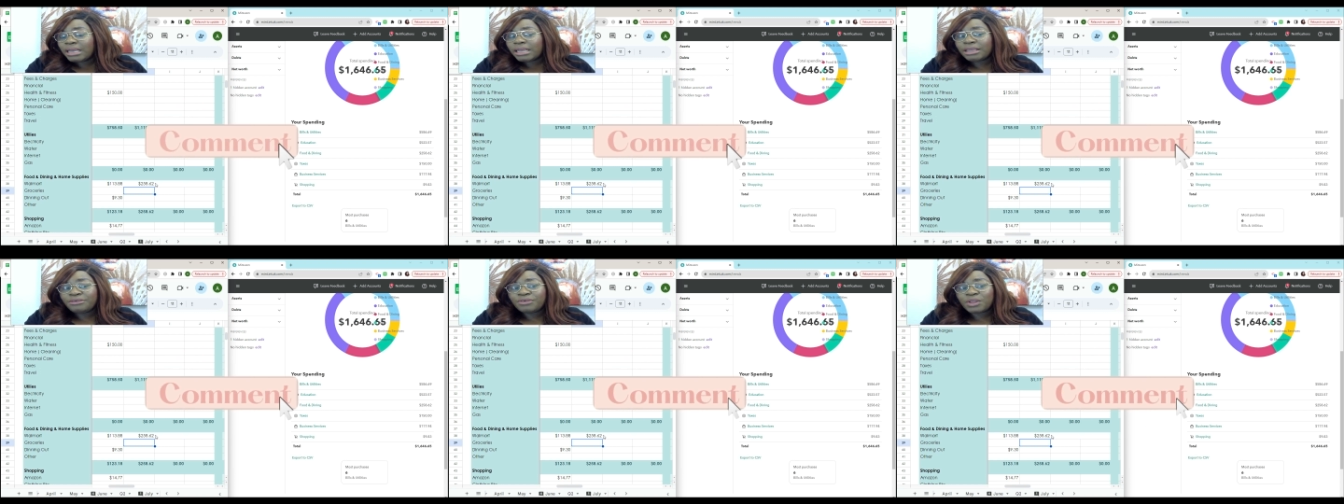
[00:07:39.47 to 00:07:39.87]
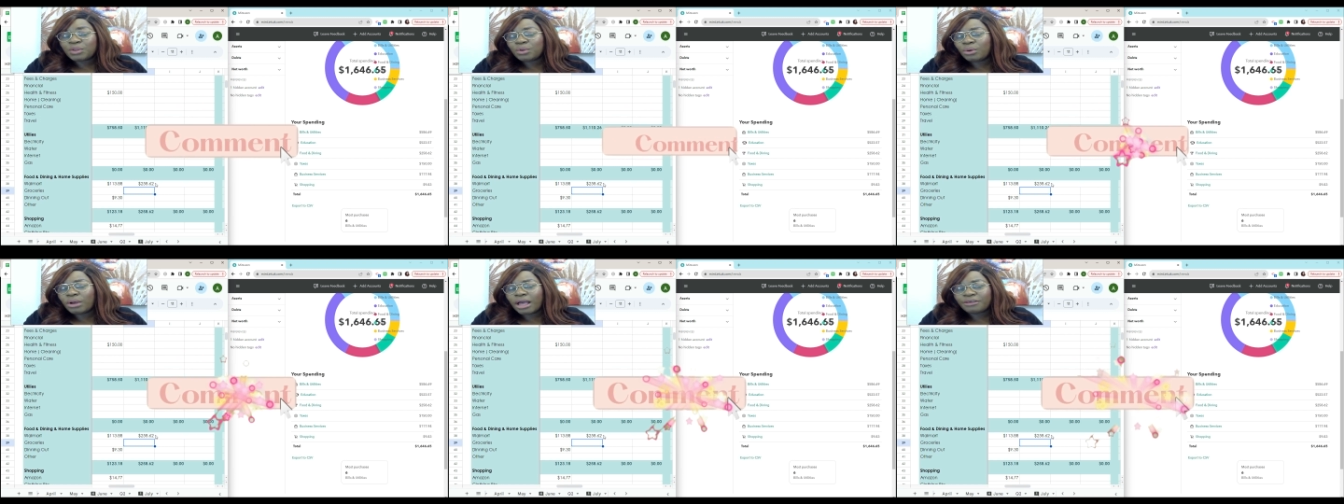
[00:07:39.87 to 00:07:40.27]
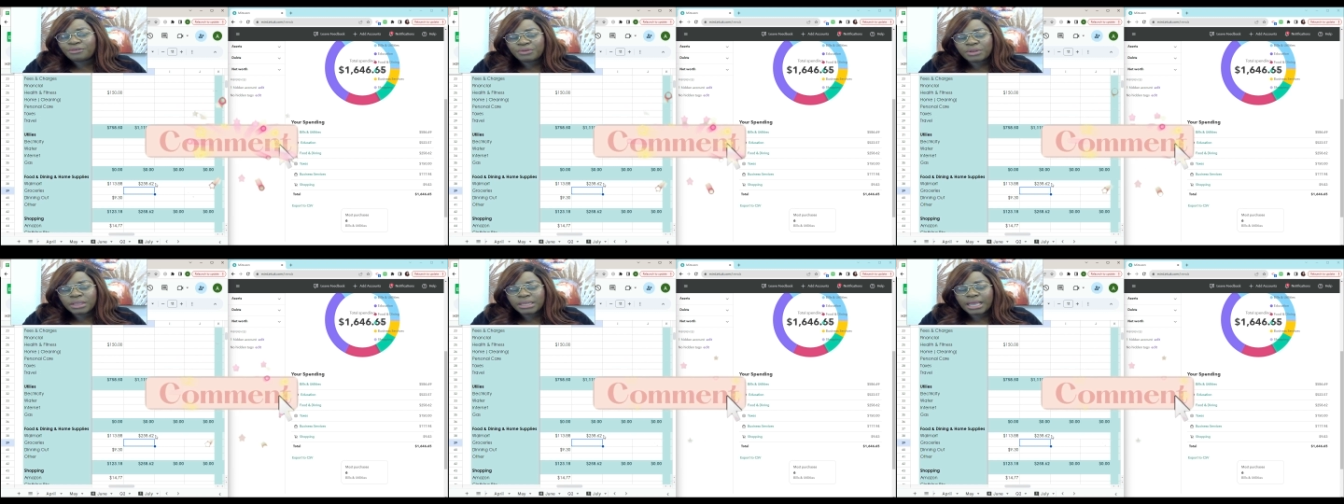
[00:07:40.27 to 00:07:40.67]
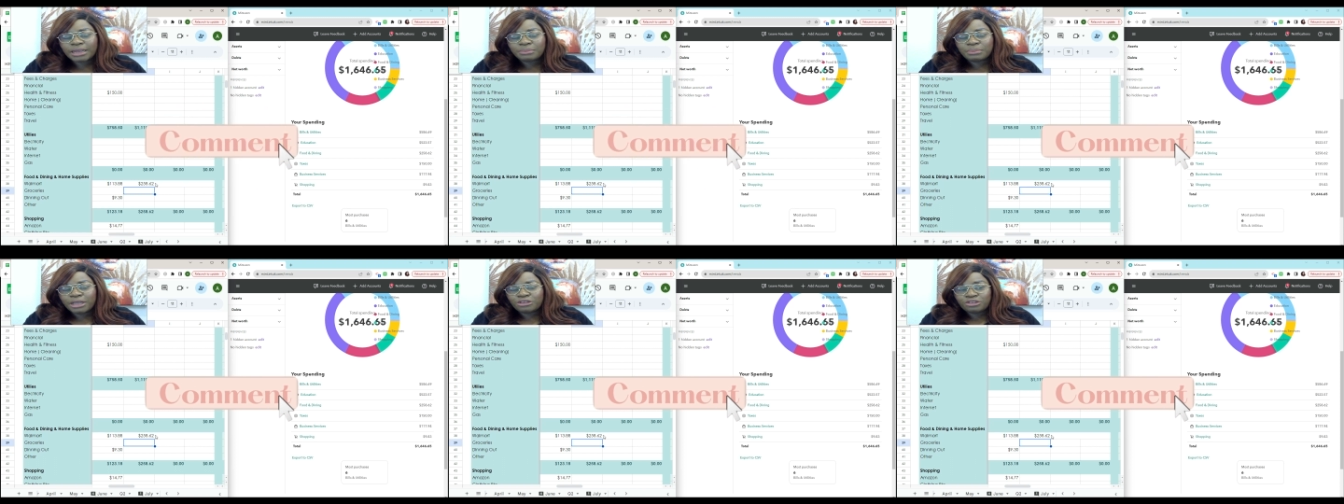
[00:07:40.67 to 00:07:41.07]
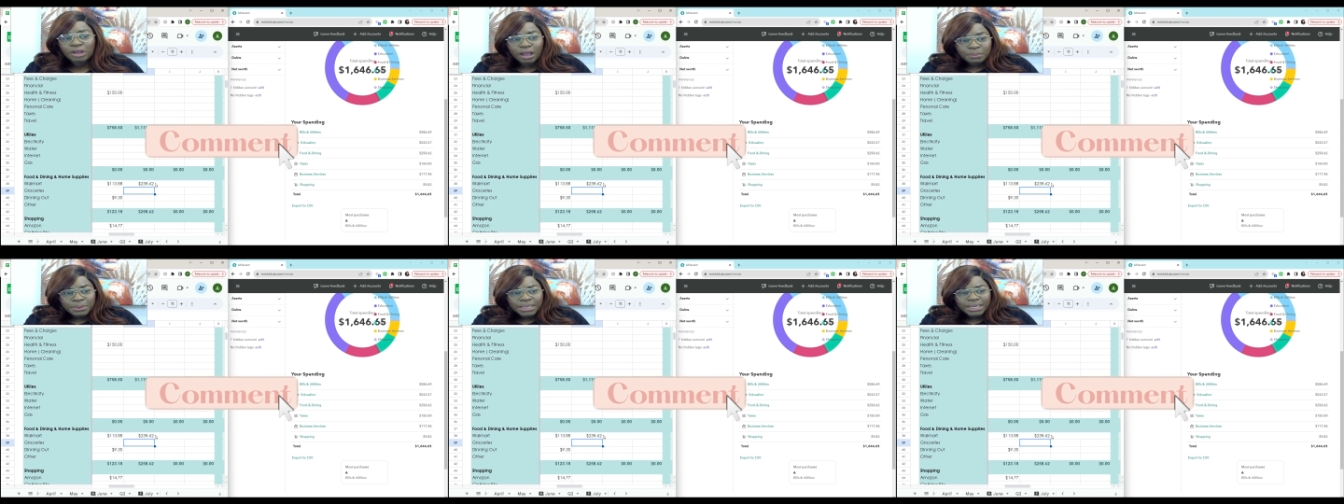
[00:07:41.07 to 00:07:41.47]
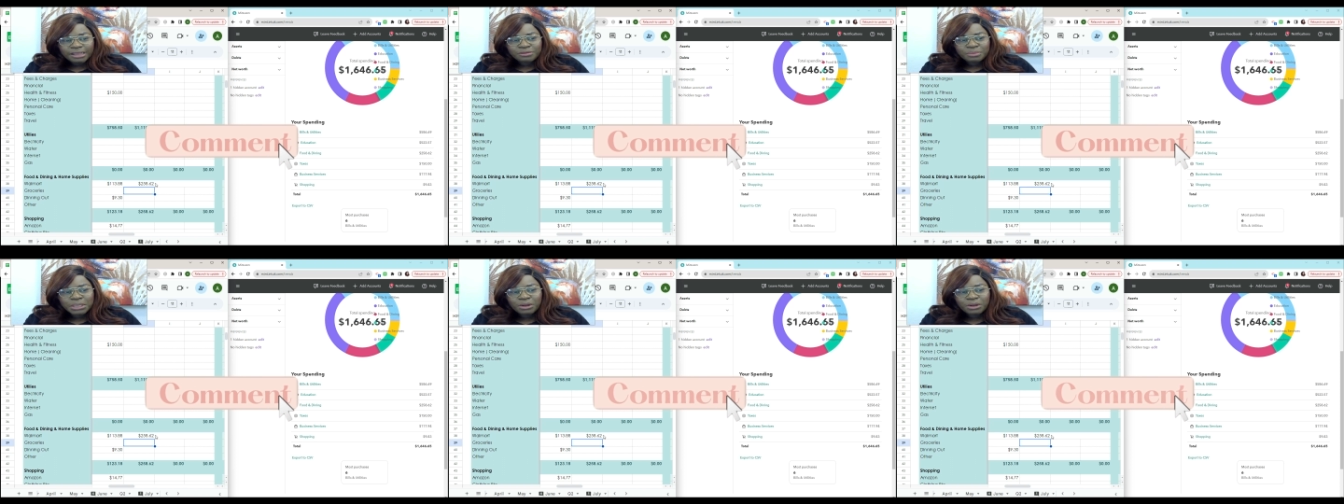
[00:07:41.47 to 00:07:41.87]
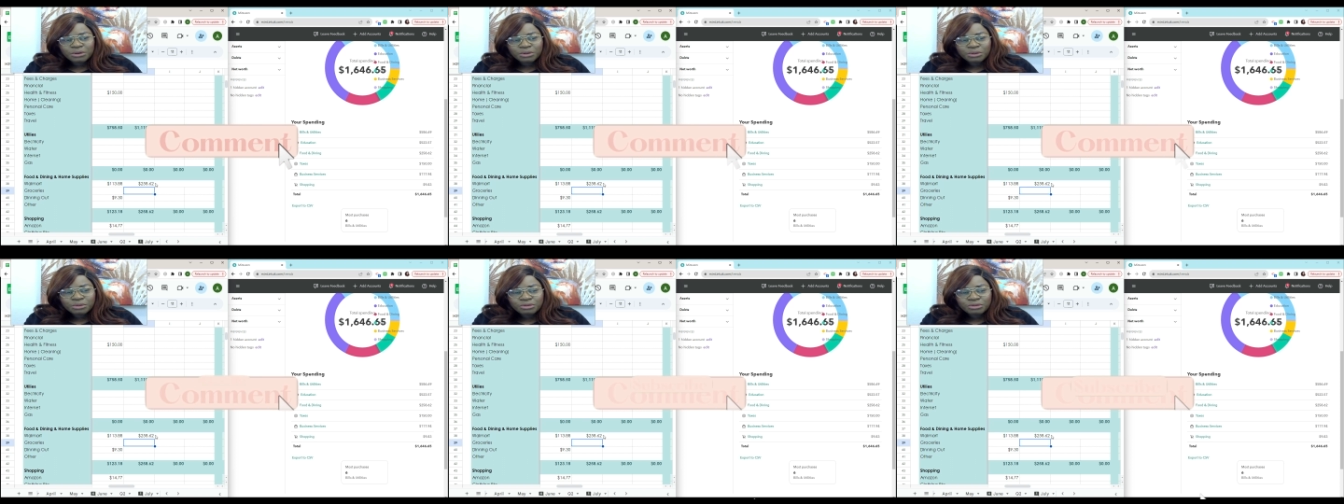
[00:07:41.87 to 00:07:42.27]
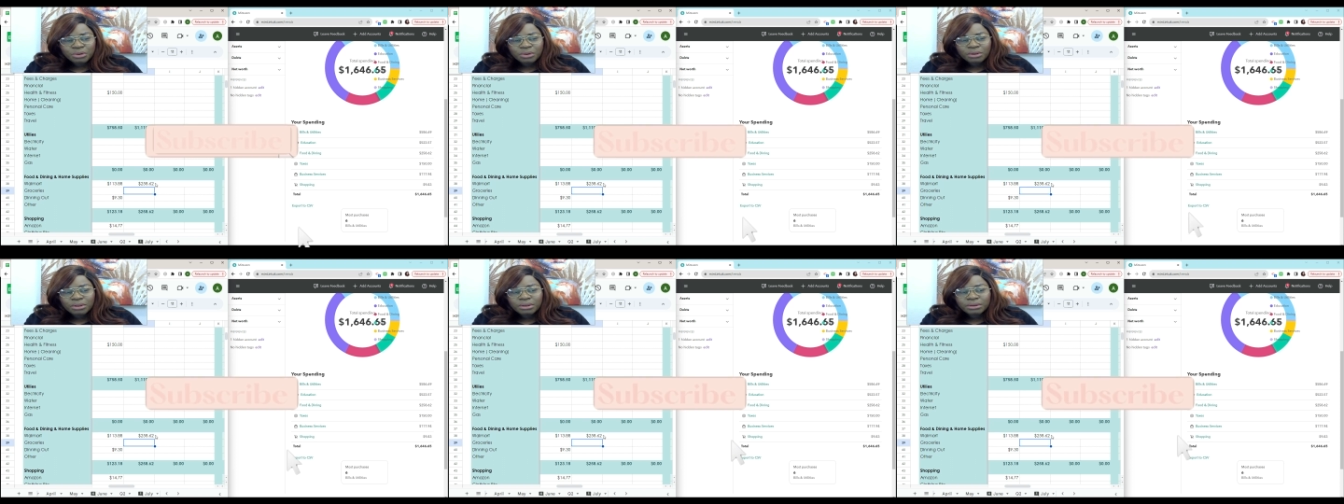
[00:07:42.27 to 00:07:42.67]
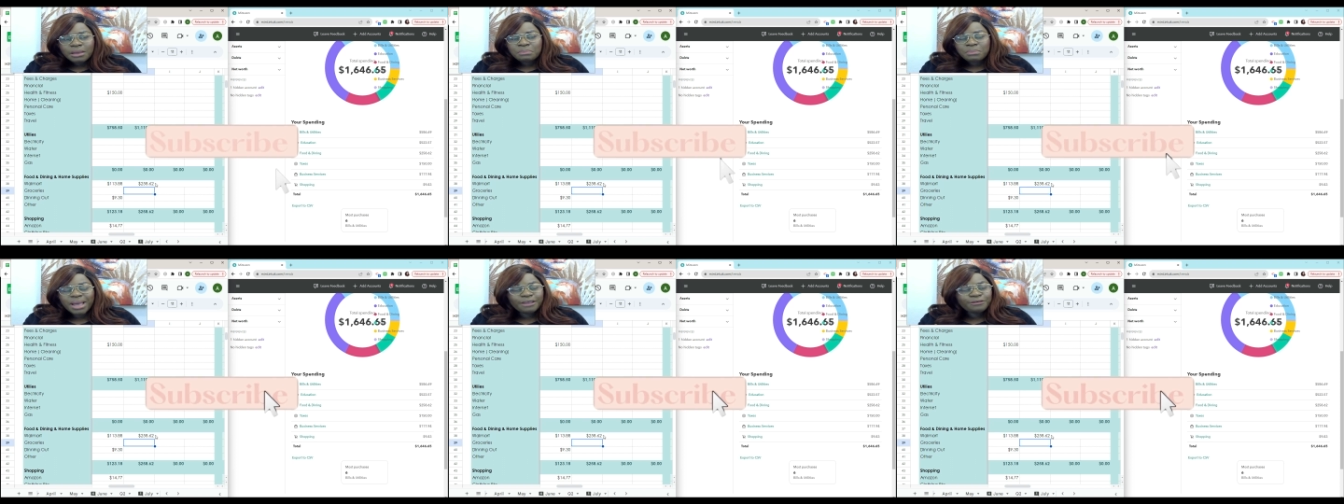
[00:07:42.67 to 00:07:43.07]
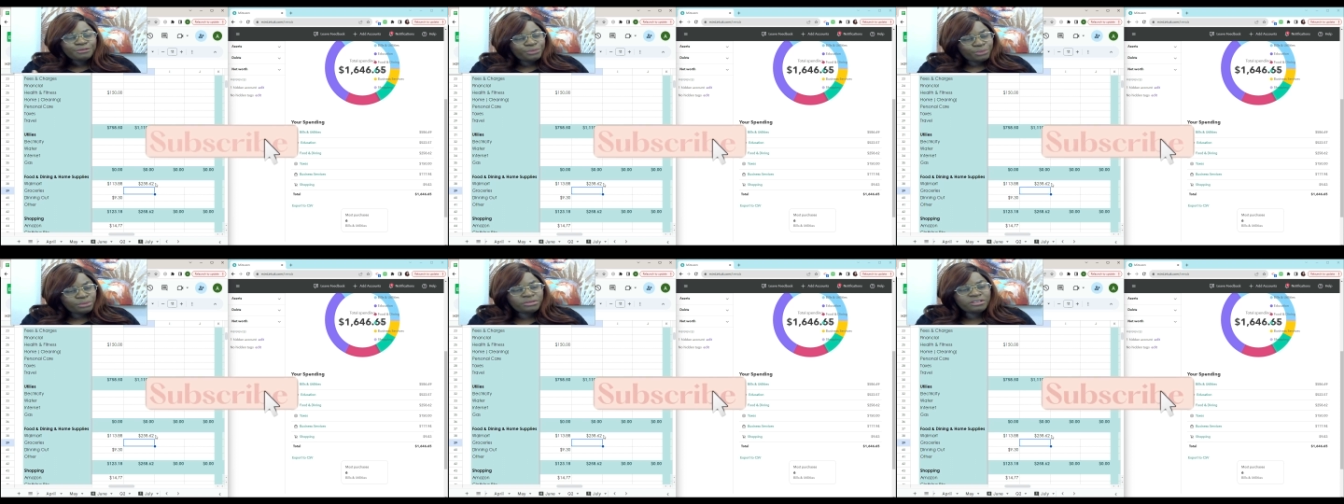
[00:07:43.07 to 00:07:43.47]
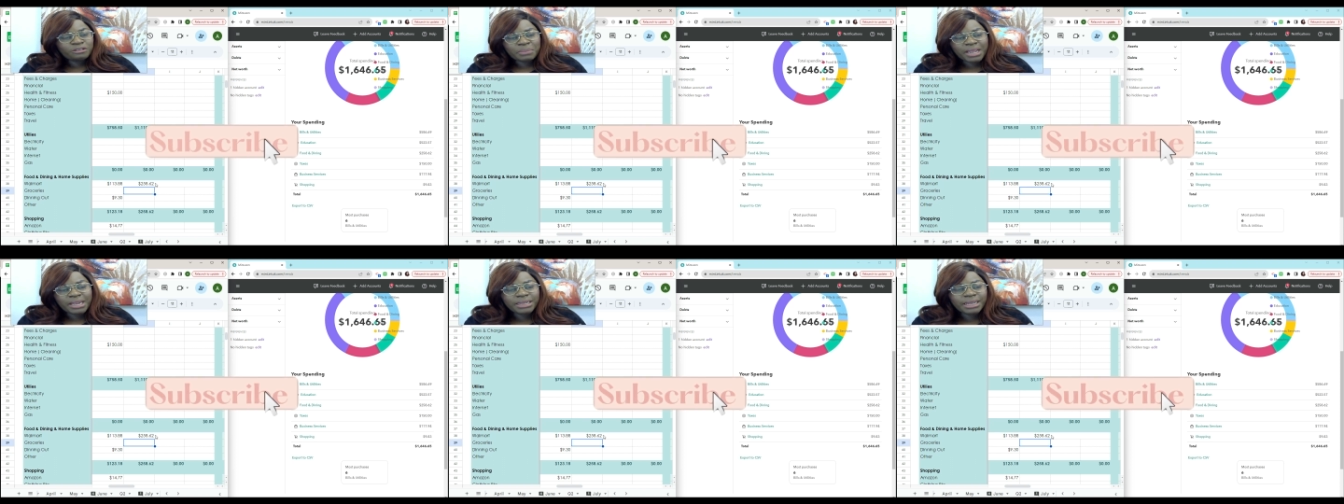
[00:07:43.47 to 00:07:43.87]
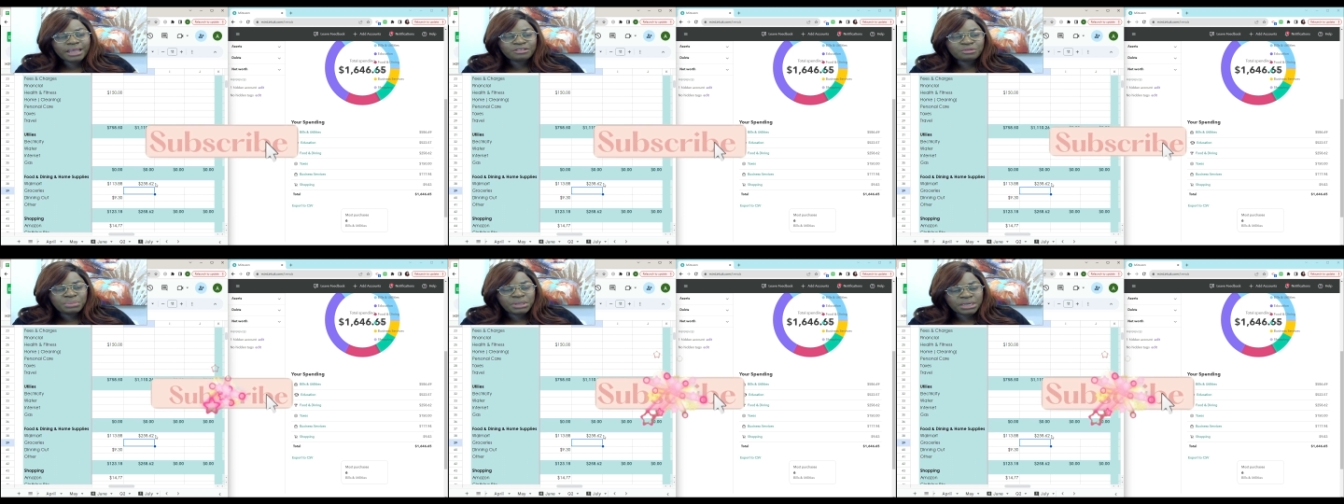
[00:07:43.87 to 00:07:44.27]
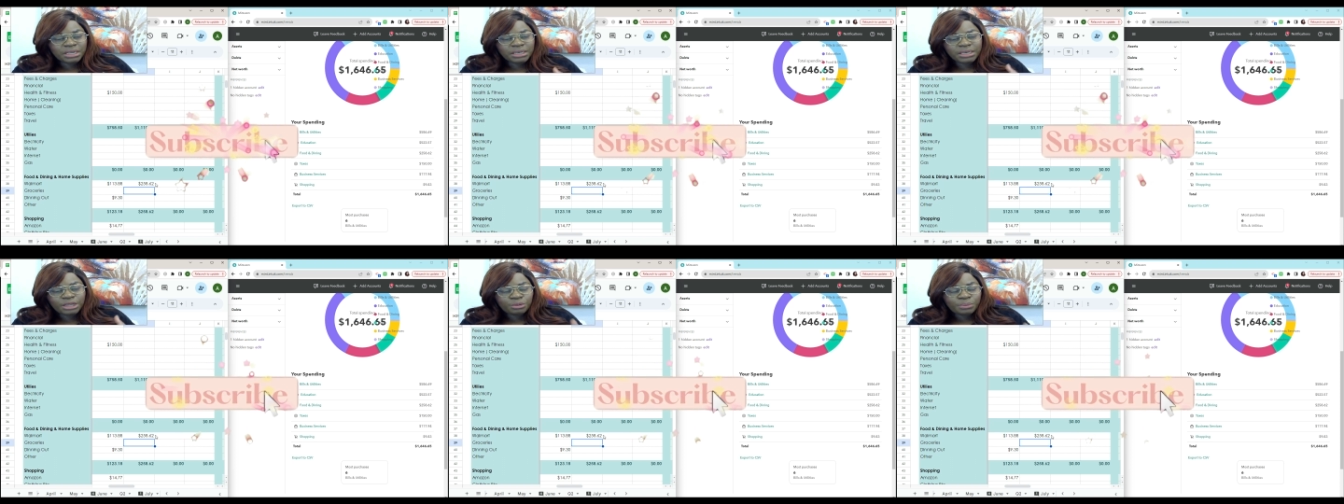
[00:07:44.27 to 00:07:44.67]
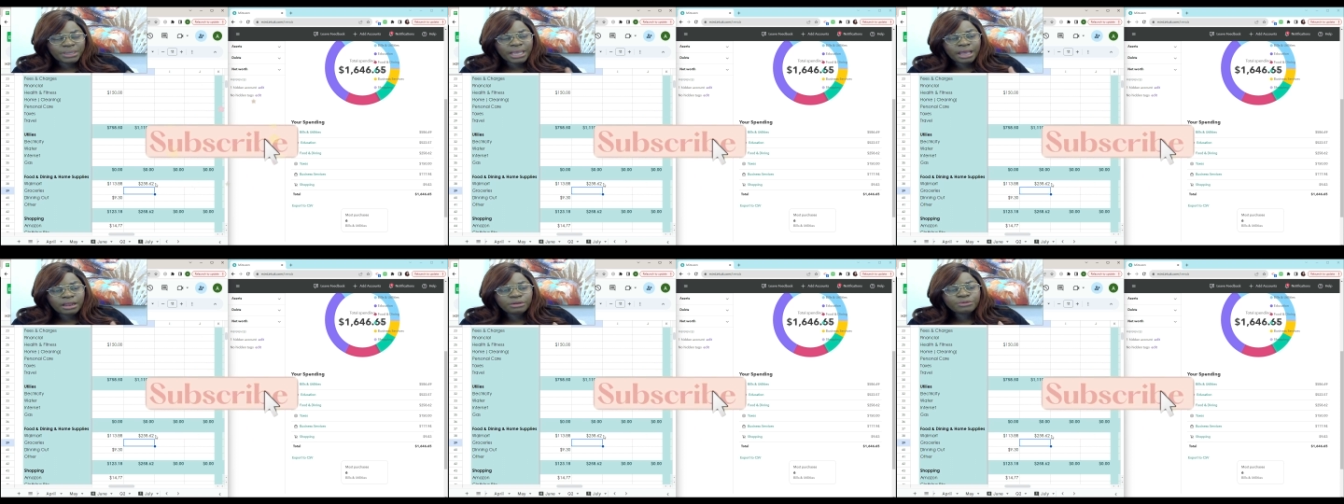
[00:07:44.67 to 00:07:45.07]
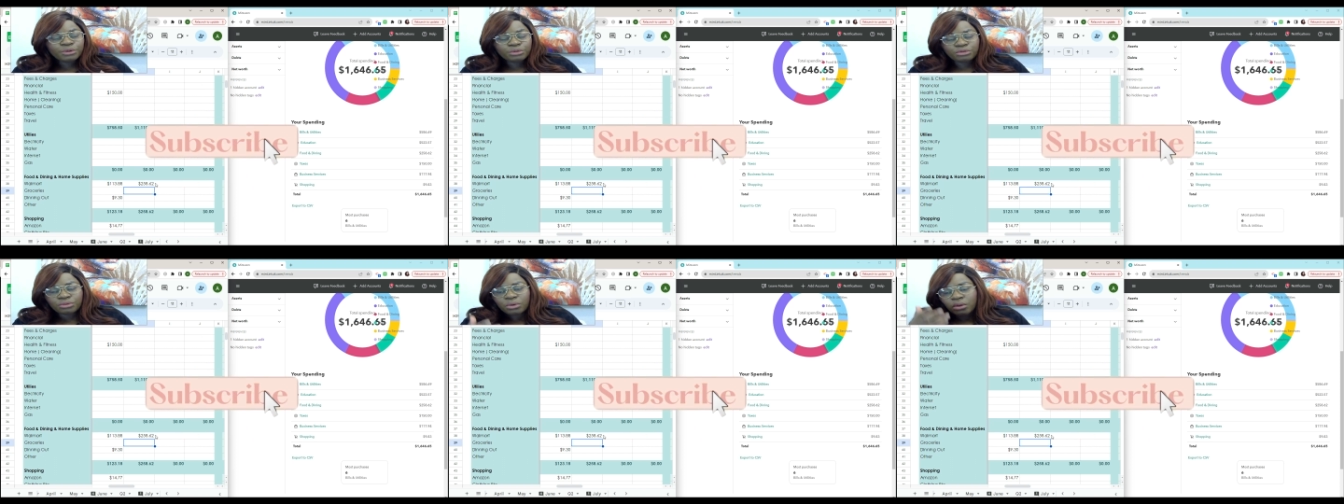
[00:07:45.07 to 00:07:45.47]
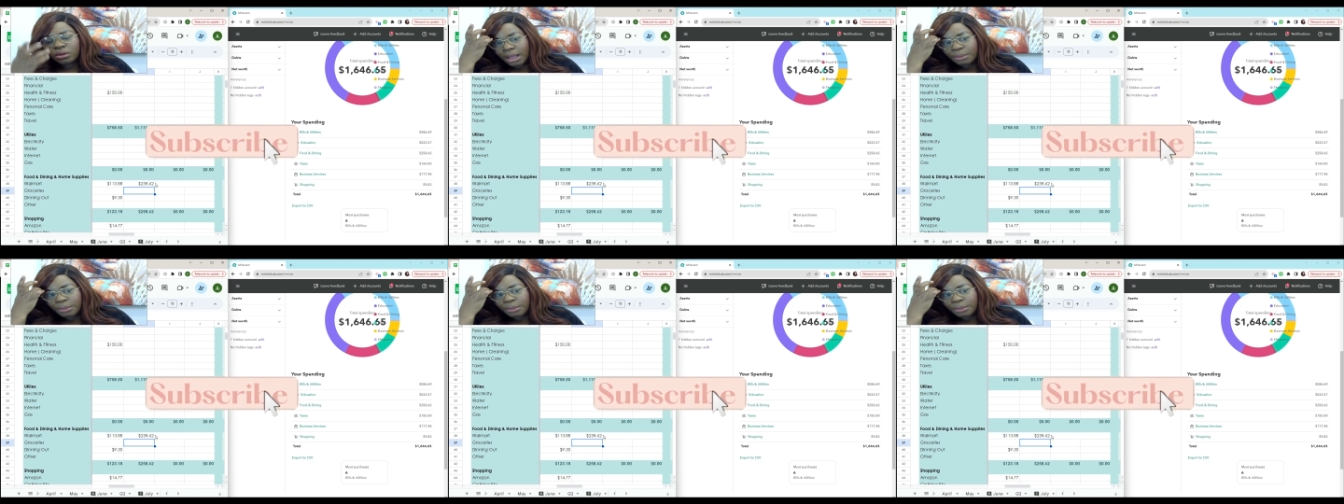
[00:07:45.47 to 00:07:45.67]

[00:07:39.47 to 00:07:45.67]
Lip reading: even though I feel like my shopping has been under control, my food spending has been a little bit out of control.